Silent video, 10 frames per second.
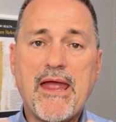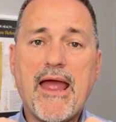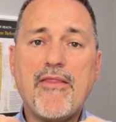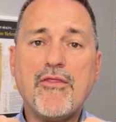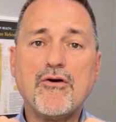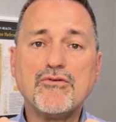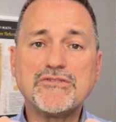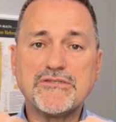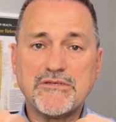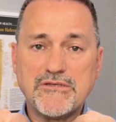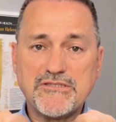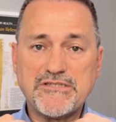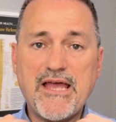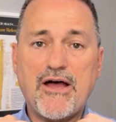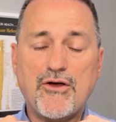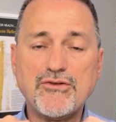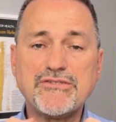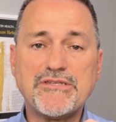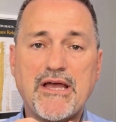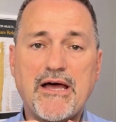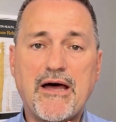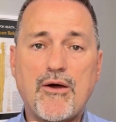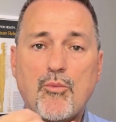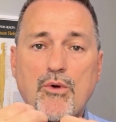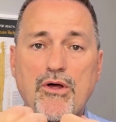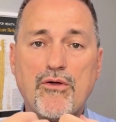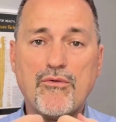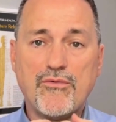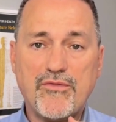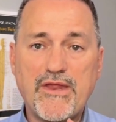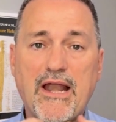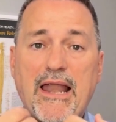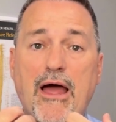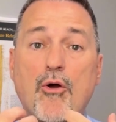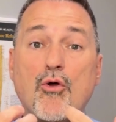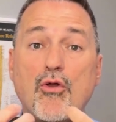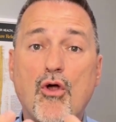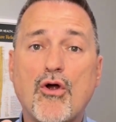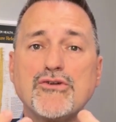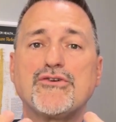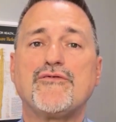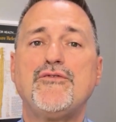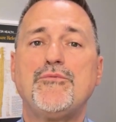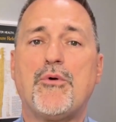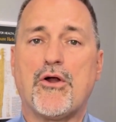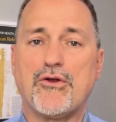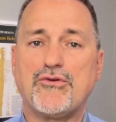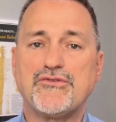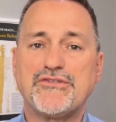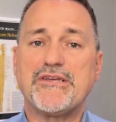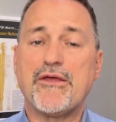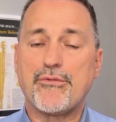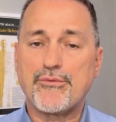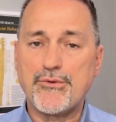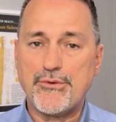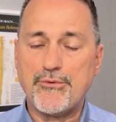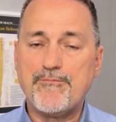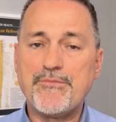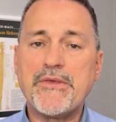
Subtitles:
and those cells will then allow larger food particles to get through.